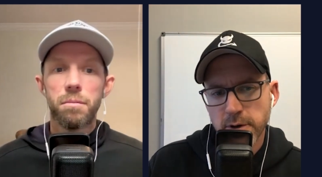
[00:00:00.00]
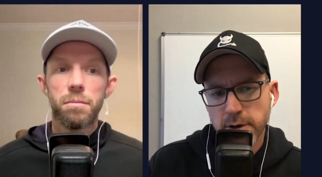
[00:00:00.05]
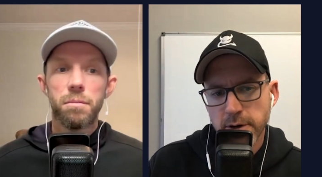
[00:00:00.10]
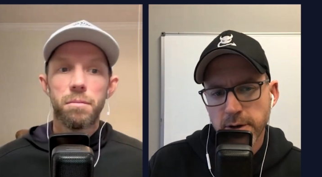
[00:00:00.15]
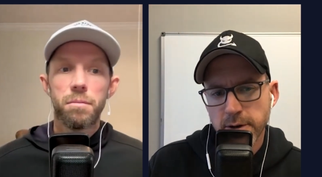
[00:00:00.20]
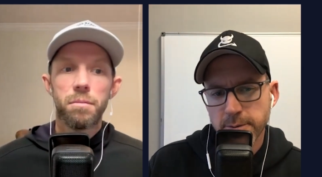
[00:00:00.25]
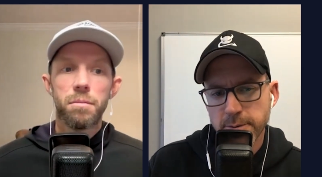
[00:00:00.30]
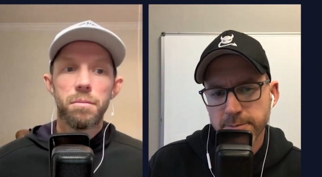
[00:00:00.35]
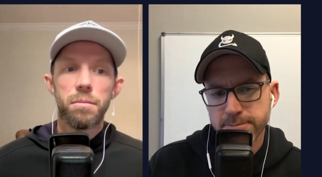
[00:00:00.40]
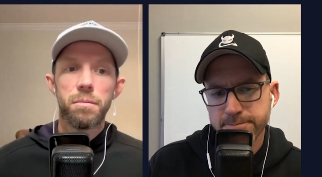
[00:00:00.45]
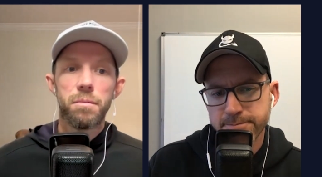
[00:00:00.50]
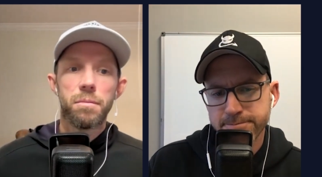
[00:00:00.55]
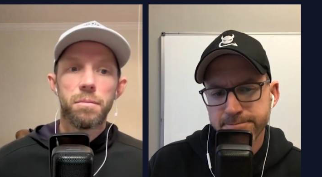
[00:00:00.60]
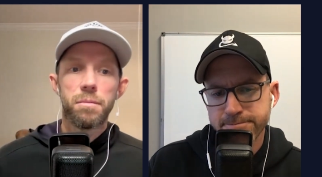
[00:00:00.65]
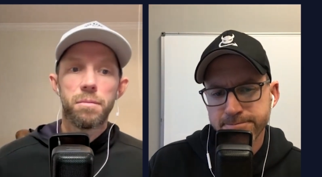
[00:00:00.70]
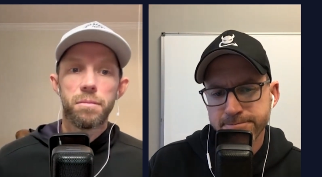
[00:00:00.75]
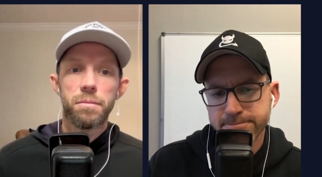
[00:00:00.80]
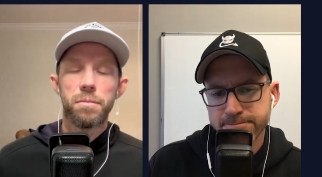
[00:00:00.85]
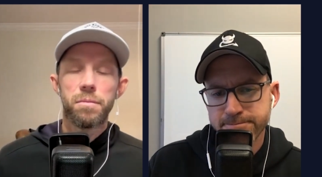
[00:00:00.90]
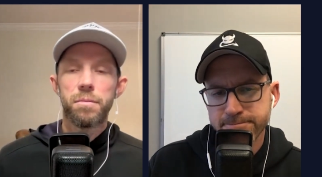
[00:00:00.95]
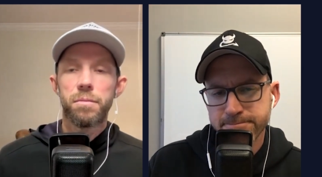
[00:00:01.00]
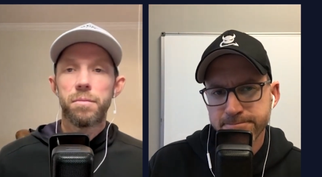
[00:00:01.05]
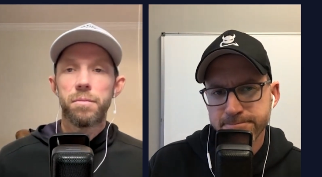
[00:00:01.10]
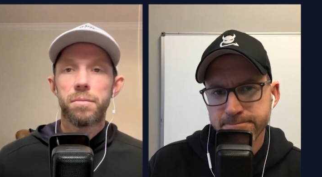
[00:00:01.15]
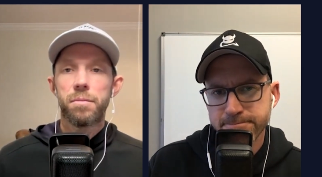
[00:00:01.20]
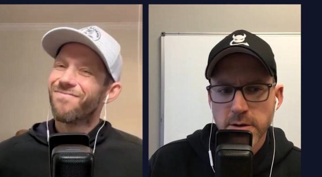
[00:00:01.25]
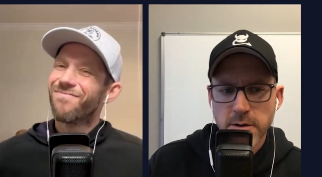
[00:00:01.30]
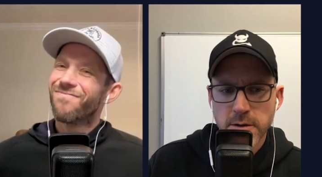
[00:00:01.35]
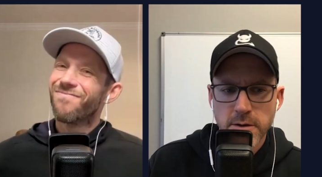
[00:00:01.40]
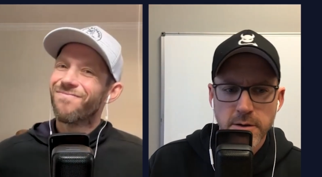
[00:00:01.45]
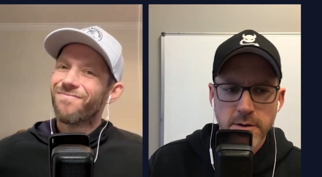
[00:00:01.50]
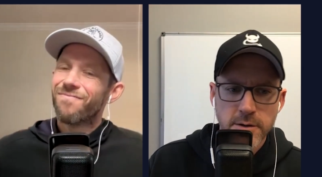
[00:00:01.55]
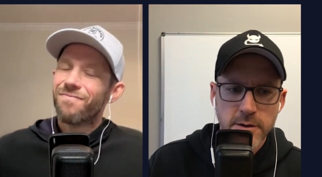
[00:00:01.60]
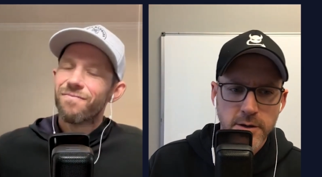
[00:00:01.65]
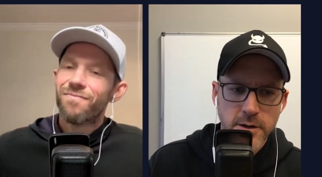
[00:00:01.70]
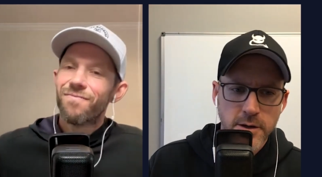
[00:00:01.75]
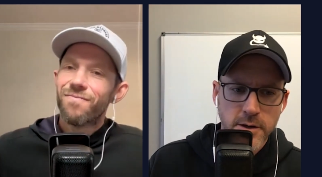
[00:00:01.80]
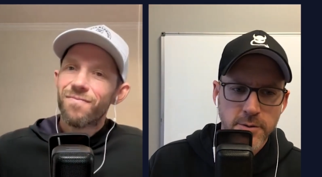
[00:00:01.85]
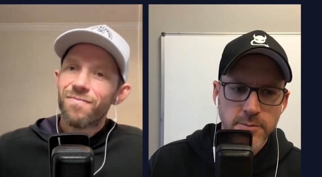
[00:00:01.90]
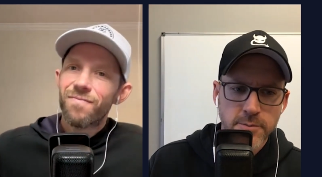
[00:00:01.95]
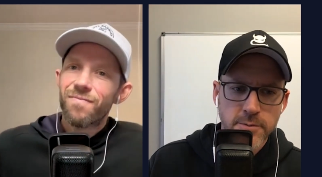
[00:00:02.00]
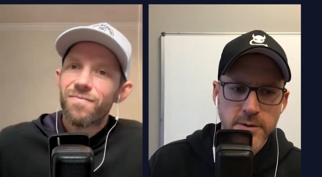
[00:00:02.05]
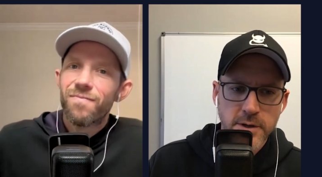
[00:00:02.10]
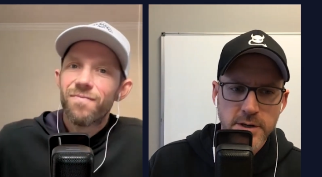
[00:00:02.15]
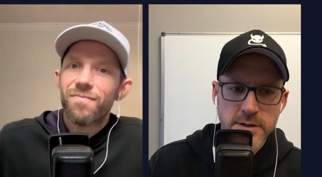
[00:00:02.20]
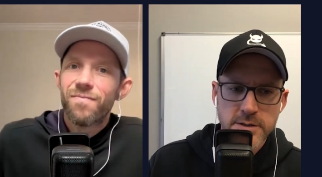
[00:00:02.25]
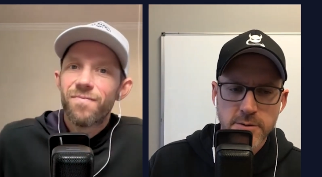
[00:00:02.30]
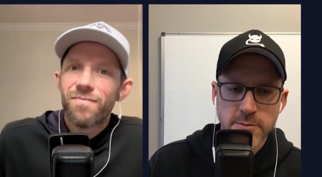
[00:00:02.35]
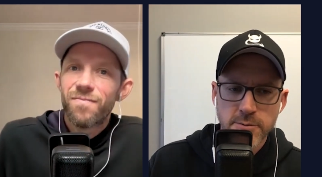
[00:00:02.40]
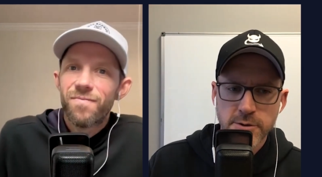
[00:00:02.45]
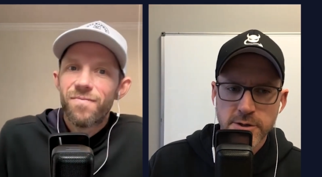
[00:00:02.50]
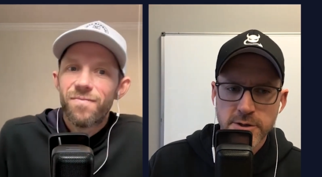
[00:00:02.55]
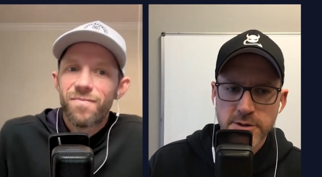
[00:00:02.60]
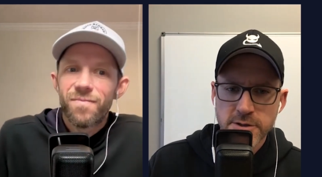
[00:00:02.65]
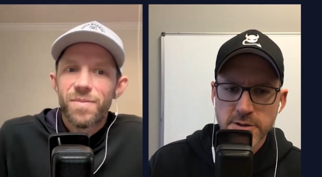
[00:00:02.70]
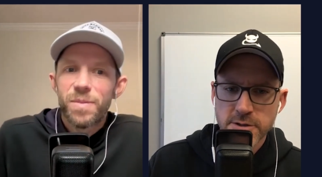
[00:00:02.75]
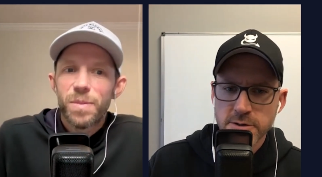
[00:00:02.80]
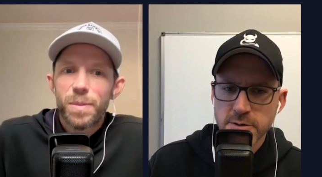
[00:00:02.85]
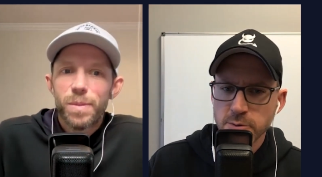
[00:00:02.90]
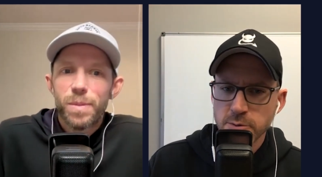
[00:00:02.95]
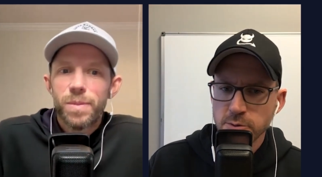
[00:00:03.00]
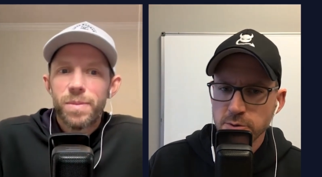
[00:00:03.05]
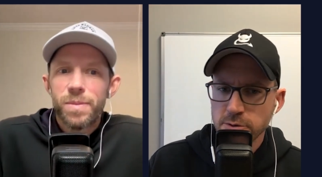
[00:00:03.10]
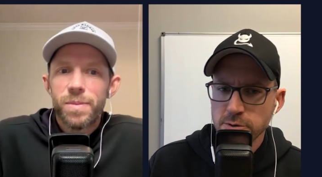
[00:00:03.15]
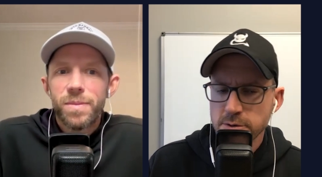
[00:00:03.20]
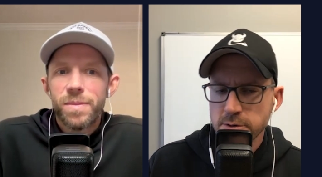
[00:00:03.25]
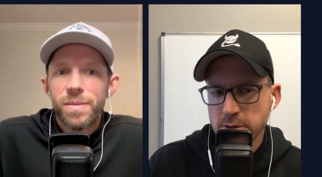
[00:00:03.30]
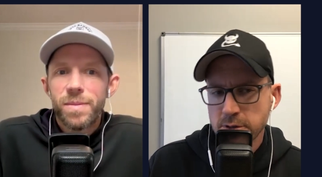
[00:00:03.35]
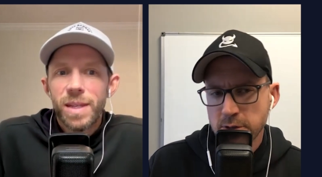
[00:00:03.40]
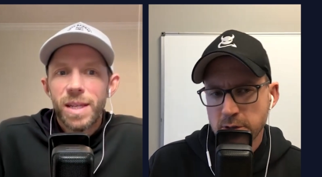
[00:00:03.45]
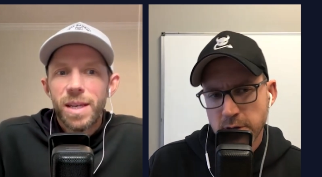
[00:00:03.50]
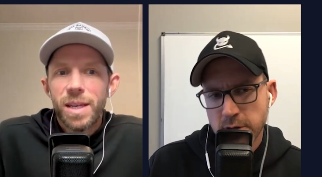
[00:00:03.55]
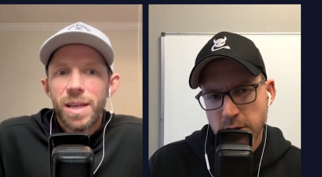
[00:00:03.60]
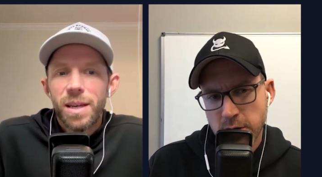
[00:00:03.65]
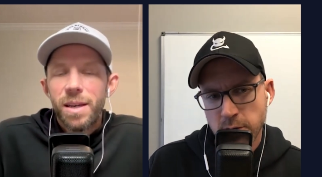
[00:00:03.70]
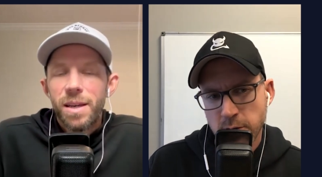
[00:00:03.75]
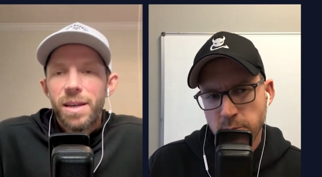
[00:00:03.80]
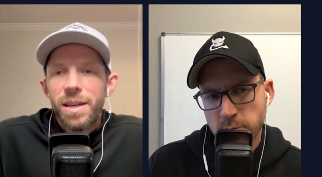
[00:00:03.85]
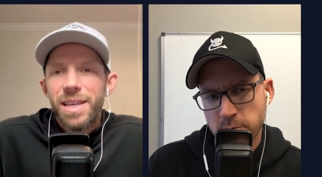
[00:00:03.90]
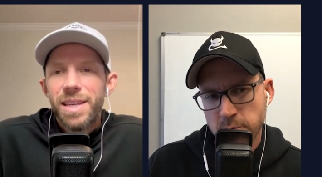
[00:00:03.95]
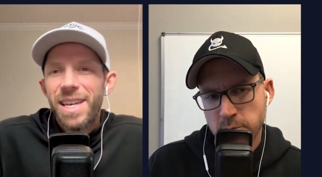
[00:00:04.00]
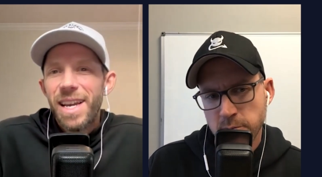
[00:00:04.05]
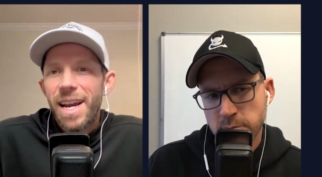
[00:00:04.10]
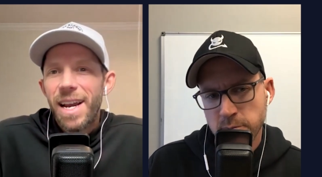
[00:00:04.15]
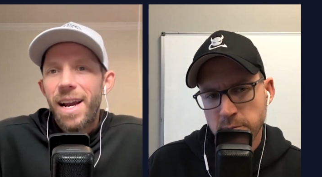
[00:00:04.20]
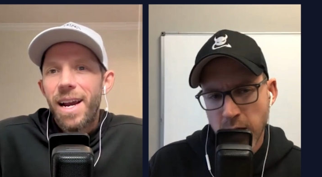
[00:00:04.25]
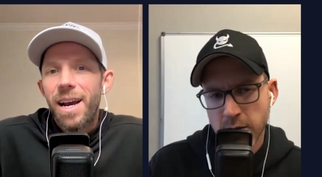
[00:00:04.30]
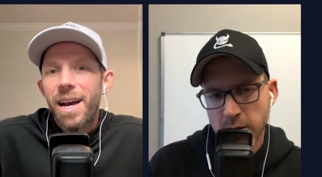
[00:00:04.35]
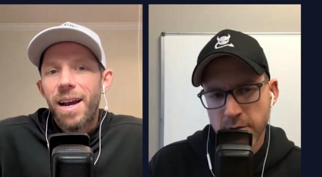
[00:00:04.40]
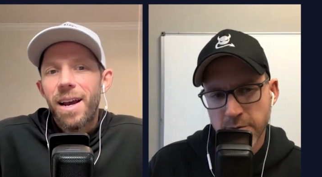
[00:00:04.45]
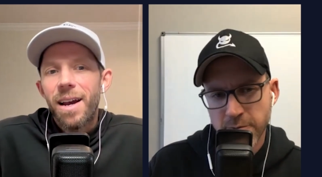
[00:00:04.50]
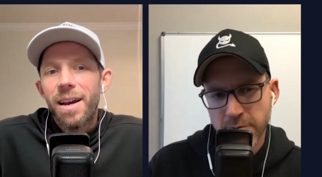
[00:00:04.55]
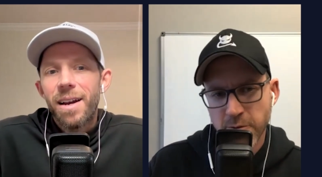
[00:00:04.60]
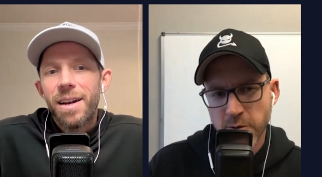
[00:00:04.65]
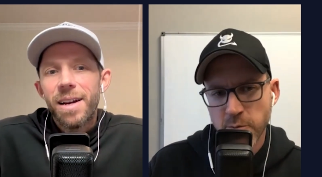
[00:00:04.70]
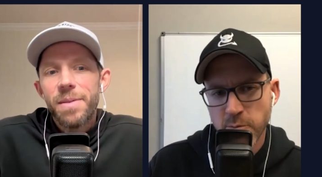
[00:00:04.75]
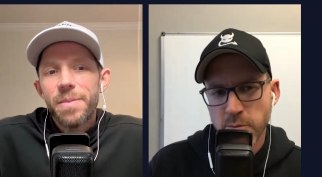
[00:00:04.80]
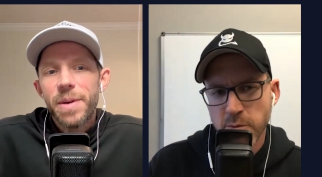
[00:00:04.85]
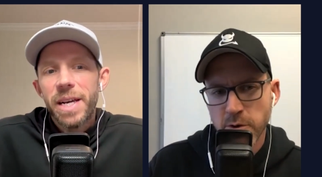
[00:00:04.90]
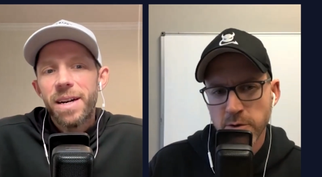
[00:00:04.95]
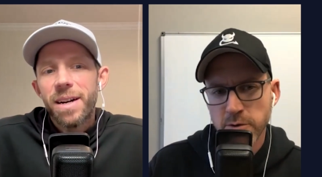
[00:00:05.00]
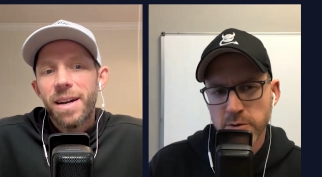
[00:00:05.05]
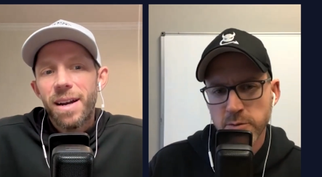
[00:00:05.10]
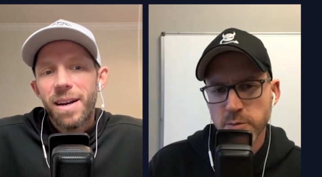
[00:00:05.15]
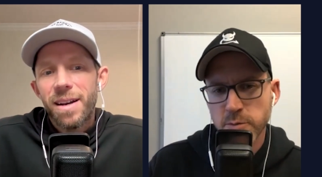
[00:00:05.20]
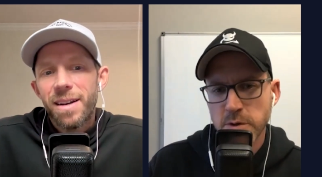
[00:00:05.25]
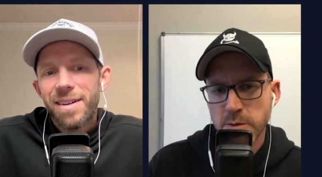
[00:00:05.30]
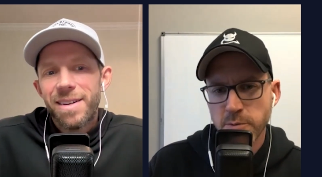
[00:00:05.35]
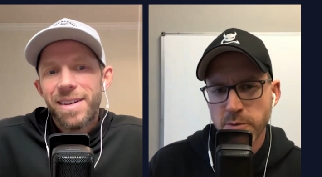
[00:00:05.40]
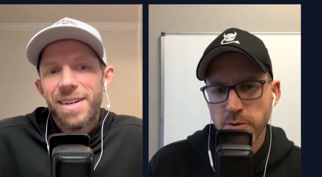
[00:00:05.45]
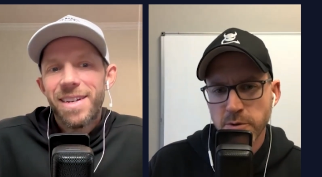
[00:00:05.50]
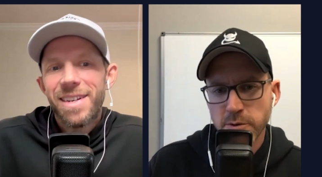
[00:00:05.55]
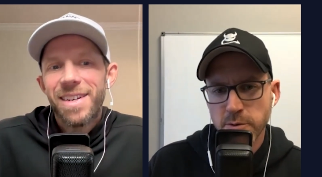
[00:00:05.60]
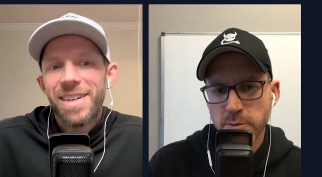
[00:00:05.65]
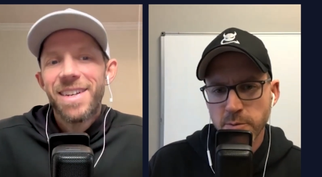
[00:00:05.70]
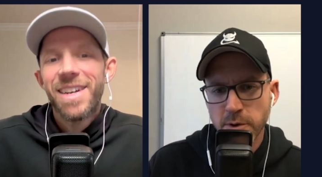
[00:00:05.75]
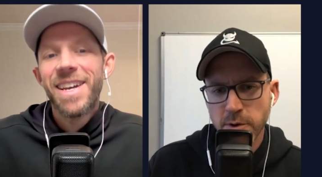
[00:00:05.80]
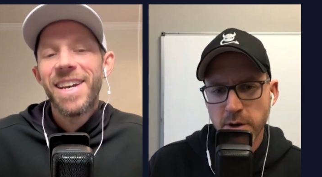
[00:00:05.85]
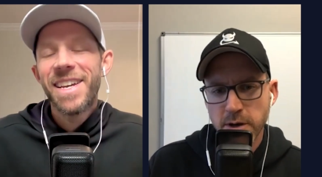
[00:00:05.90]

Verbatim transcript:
Speaker 1: um, you know, that's a religious school. Yeah, uh, I mean, most I, people. But.